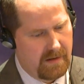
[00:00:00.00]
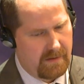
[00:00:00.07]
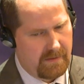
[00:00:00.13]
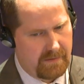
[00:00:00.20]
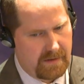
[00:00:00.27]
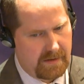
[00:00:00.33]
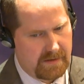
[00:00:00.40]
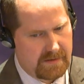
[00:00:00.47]

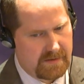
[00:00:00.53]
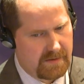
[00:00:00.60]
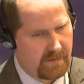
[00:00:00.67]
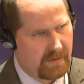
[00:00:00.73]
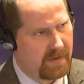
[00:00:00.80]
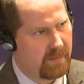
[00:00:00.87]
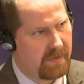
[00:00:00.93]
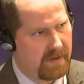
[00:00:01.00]
things
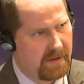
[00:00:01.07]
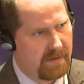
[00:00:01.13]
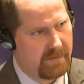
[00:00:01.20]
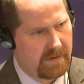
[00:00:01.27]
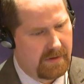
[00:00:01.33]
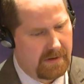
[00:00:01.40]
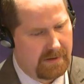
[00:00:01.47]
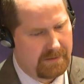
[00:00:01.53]
we believe
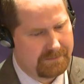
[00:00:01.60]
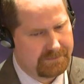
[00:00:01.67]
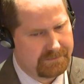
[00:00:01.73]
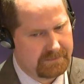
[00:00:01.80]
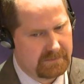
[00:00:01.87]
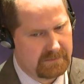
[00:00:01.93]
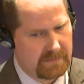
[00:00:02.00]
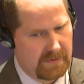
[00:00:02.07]
are
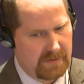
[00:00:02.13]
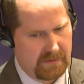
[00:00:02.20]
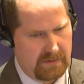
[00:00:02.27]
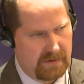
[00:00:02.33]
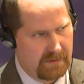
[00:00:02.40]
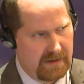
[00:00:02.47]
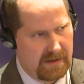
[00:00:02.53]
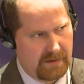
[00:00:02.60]

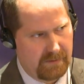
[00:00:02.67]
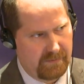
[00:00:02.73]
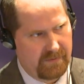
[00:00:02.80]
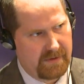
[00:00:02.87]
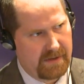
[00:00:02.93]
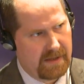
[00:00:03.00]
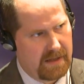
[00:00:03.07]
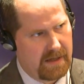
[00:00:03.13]
on
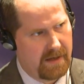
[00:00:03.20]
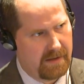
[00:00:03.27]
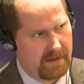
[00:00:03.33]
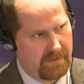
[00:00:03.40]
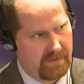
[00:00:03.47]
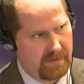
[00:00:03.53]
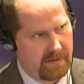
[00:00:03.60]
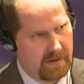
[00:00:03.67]
very high
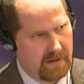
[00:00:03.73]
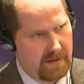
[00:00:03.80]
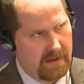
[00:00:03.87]
level.